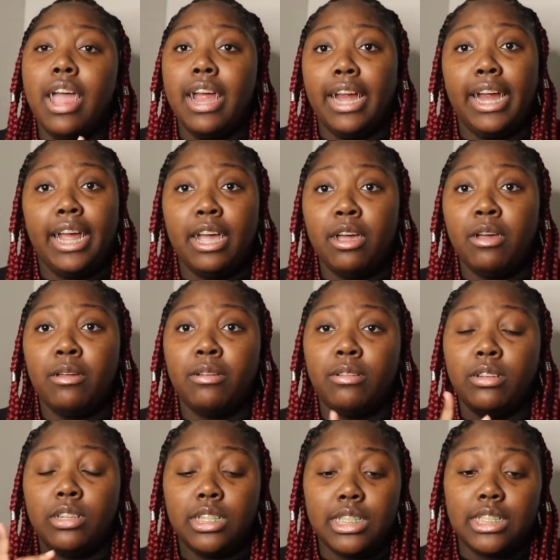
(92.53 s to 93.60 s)
And,
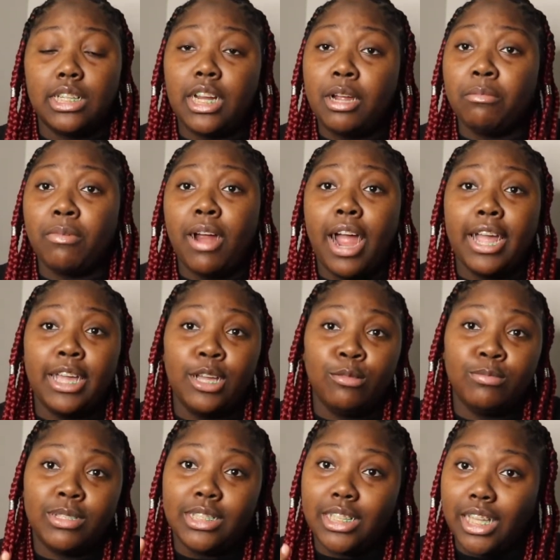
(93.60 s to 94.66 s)
disclaimer, I
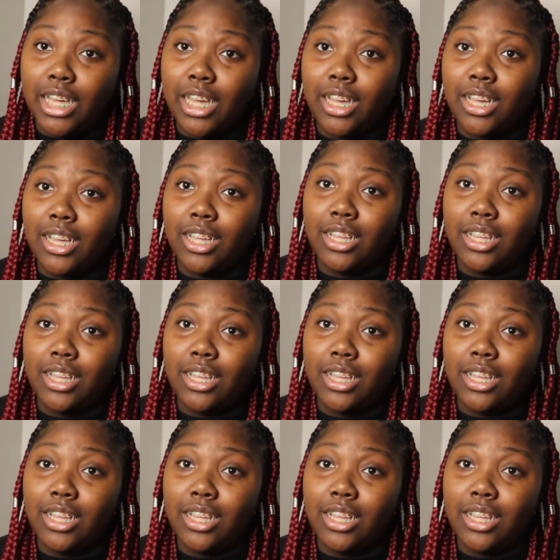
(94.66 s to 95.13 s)
am sick.